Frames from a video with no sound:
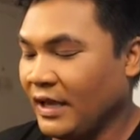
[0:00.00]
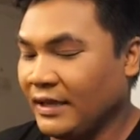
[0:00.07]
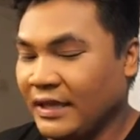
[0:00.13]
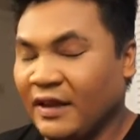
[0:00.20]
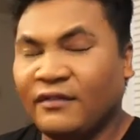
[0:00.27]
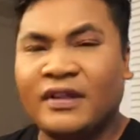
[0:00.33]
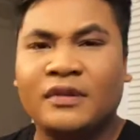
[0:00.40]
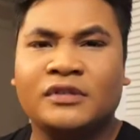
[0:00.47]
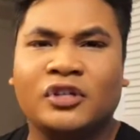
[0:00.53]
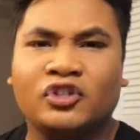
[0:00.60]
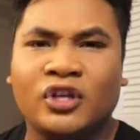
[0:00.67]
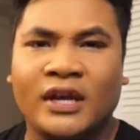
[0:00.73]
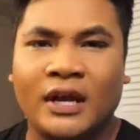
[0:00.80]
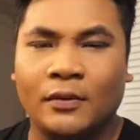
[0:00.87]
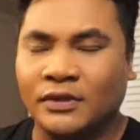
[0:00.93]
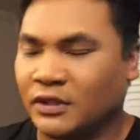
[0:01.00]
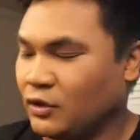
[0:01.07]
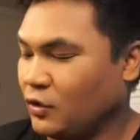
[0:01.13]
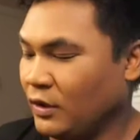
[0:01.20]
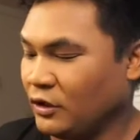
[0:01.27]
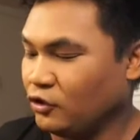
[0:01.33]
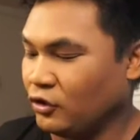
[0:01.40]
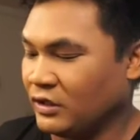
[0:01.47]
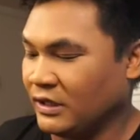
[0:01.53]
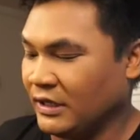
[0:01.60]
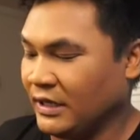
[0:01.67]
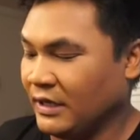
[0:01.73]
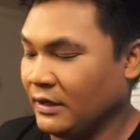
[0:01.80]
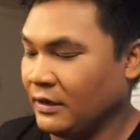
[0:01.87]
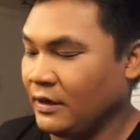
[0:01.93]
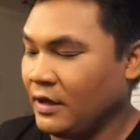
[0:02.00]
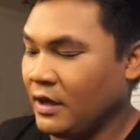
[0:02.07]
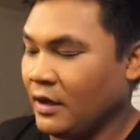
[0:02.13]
Thankfully it's a shade I wasn't too interested in,